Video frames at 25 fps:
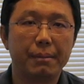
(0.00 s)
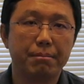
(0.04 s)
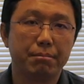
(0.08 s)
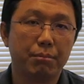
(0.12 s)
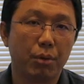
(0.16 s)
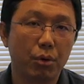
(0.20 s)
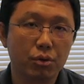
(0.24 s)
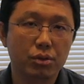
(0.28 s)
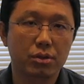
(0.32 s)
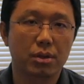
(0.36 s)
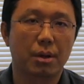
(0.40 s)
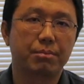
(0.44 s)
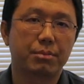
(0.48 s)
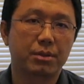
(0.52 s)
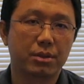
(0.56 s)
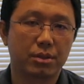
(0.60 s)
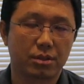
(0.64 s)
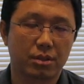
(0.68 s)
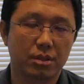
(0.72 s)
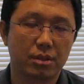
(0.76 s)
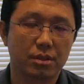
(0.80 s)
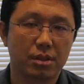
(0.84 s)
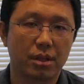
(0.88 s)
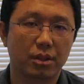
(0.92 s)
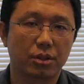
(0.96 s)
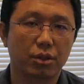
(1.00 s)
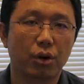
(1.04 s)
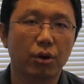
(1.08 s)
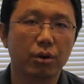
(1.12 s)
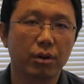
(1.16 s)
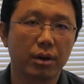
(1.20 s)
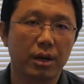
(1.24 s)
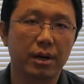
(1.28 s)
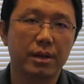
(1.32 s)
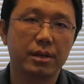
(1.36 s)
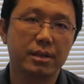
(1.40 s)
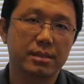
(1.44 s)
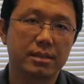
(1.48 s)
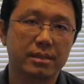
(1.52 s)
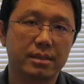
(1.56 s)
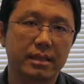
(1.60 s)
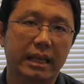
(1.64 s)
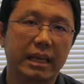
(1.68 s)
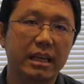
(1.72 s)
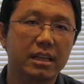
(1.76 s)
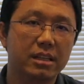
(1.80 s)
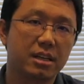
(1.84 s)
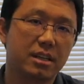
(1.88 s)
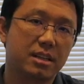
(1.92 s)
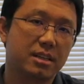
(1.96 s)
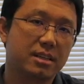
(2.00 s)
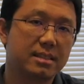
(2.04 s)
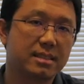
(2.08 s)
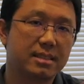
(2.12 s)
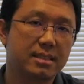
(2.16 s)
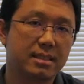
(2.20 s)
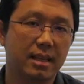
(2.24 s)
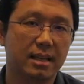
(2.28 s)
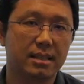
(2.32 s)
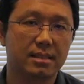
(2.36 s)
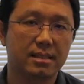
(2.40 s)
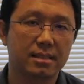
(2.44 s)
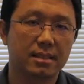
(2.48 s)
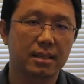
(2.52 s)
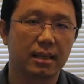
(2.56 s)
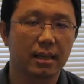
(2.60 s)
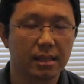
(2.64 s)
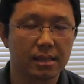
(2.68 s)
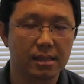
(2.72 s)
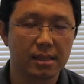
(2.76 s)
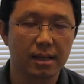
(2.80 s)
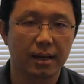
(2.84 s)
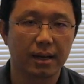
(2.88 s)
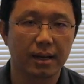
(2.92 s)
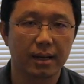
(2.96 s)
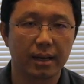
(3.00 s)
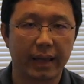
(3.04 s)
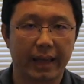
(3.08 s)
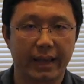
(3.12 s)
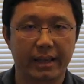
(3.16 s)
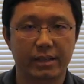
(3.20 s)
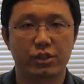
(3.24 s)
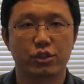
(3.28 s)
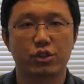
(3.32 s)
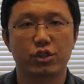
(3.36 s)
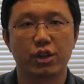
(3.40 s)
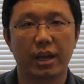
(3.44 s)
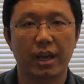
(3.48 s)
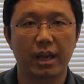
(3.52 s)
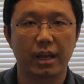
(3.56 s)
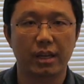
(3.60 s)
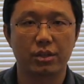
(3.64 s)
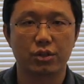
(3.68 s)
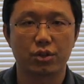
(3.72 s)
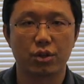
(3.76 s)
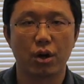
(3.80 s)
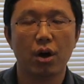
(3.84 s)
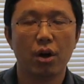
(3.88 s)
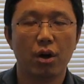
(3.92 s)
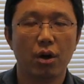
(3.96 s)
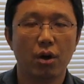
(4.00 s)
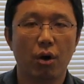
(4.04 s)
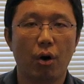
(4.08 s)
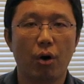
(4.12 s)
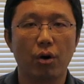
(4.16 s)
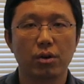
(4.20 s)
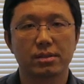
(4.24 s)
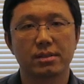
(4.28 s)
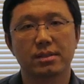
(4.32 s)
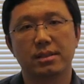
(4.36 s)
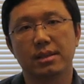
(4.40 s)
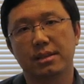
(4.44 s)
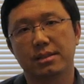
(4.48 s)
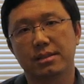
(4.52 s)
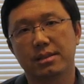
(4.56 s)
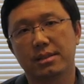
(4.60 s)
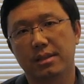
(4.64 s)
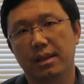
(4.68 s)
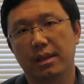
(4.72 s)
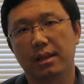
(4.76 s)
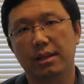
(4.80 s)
most of the tokens either sits in the exchange or sits